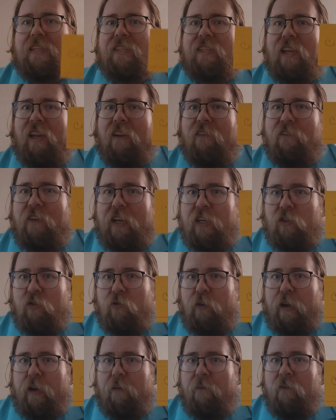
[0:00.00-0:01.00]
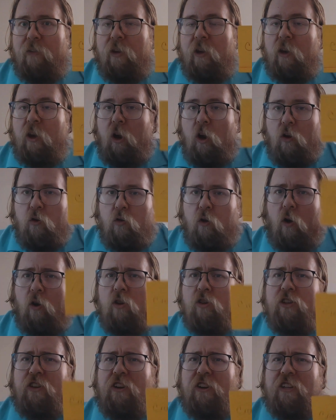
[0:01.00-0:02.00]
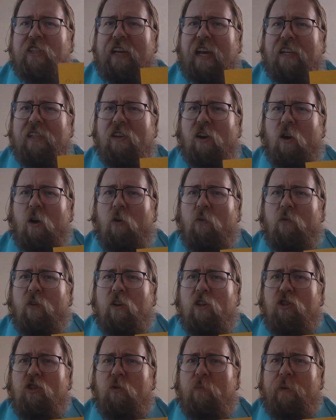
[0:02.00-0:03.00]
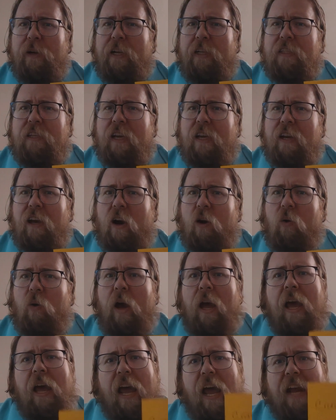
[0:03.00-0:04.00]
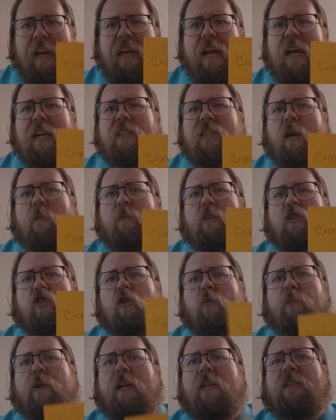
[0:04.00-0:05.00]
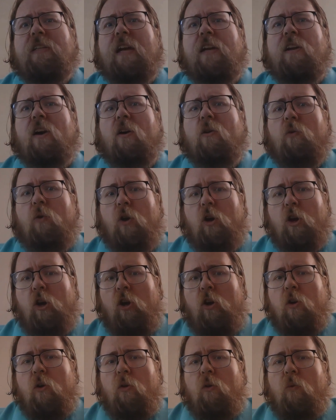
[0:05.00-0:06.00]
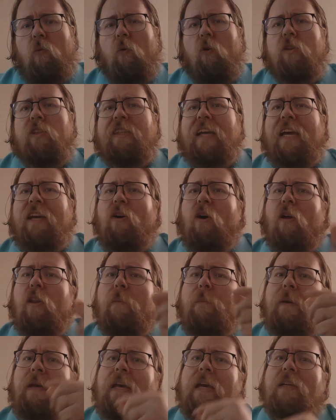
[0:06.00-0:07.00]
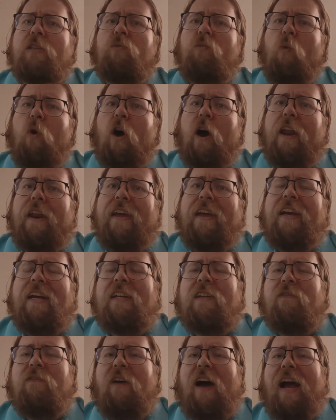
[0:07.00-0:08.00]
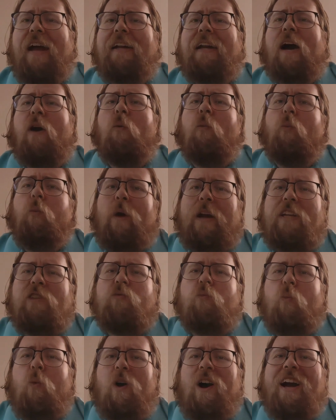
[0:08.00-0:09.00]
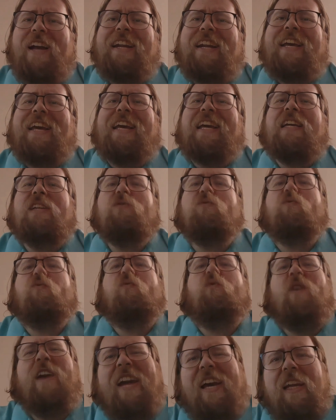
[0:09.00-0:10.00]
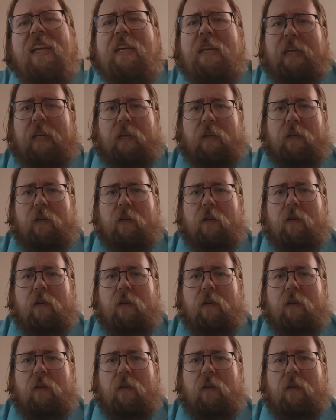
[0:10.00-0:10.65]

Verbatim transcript: is still a victory. Chrono Trigger takes it home for the Super Nintendo. And next up, the Super Nintendo will take on the P S one to find out which one is really